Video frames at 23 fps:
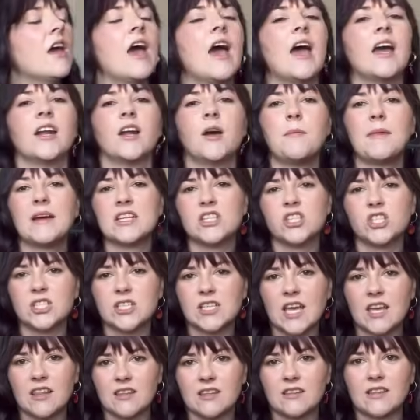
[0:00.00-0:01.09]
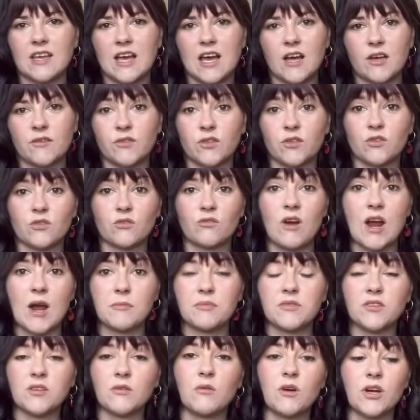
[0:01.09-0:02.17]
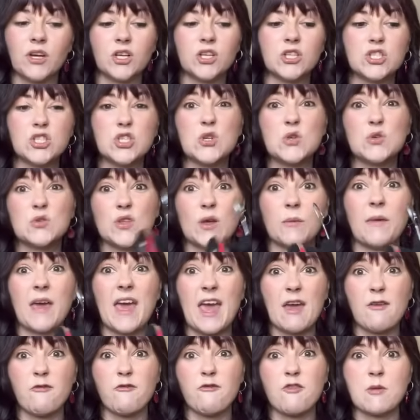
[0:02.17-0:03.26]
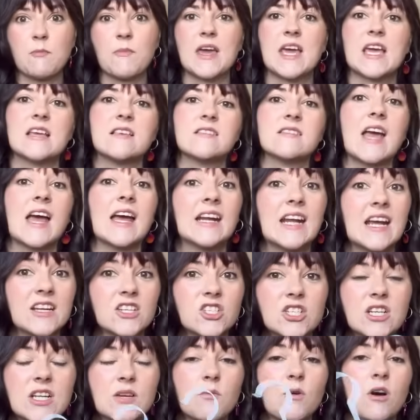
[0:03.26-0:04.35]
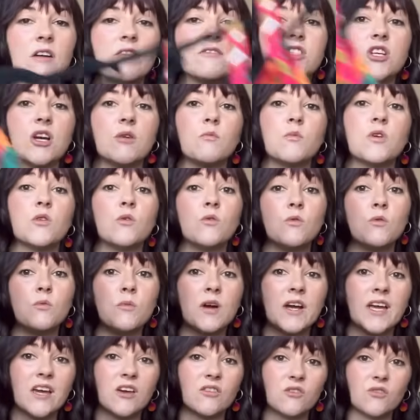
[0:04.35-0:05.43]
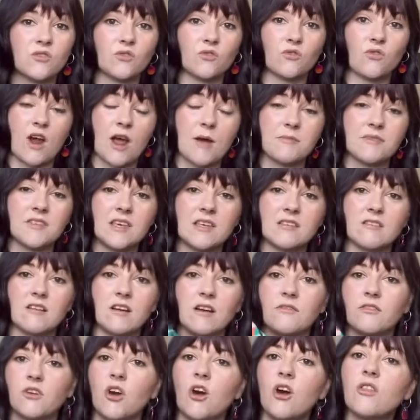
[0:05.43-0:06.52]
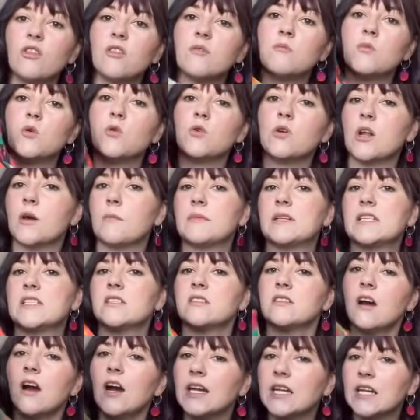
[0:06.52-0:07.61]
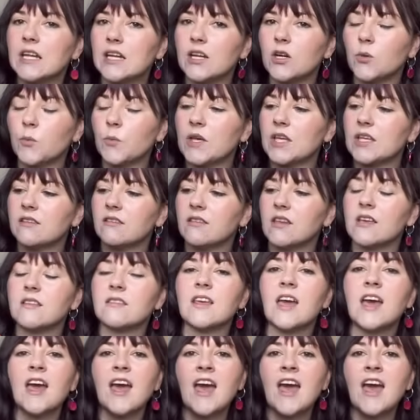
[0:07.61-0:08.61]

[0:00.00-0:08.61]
and I managed to get this out of the scraps so I could use up every piece. And actually what I've done with all my other scraps is I've cut them all up into tiny little pieces,